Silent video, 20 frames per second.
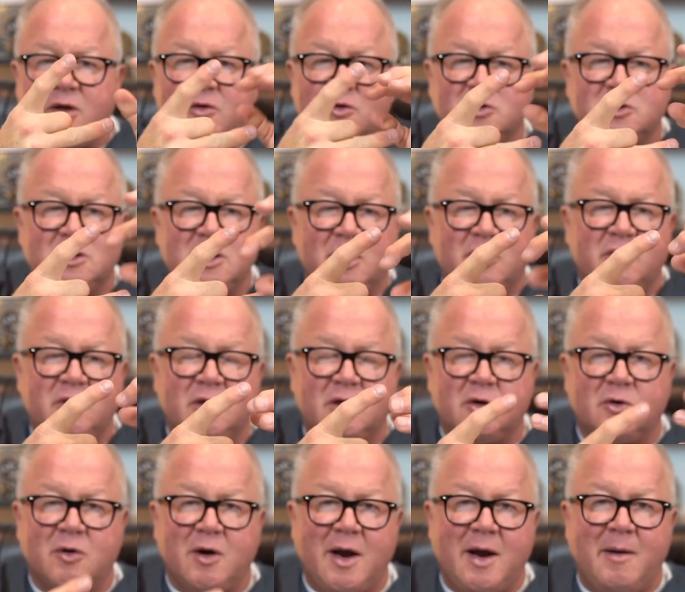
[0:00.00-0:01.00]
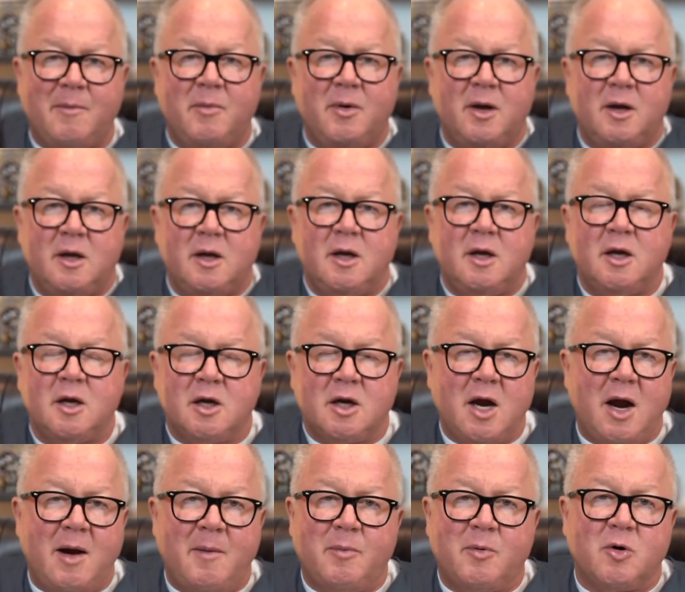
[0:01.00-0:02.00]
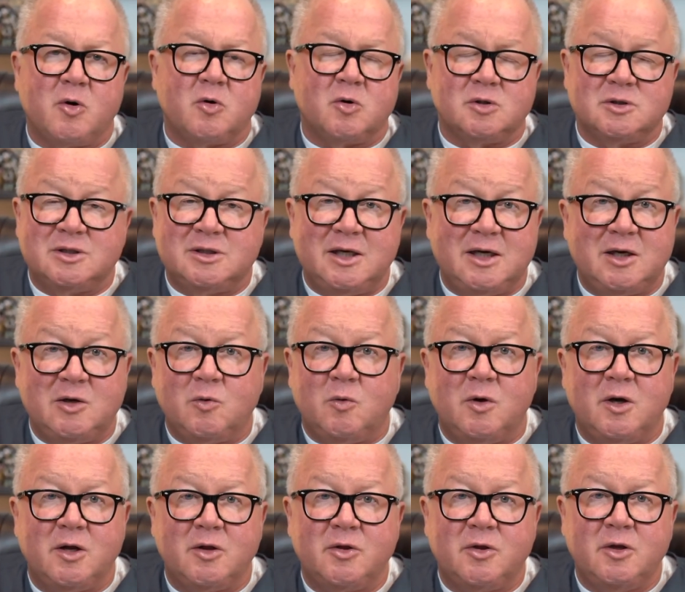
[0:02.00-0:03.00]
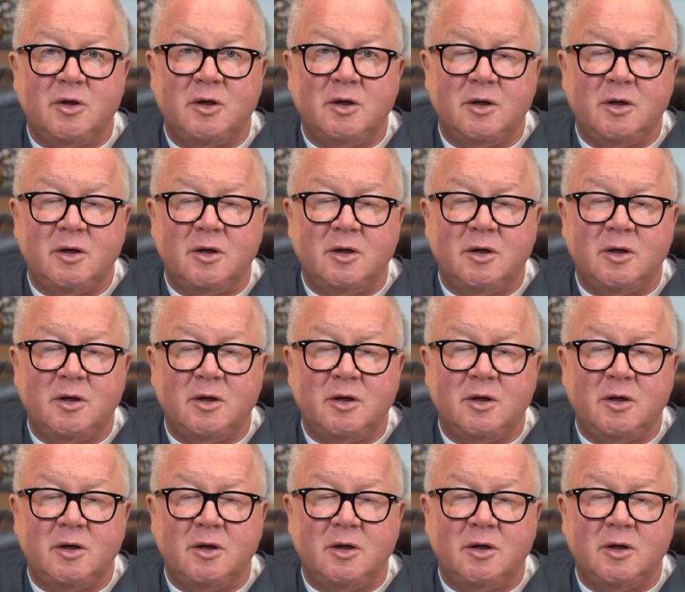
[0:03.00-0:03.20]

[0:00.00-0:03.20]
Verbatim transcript: there's nothing to grab copper or zinc with.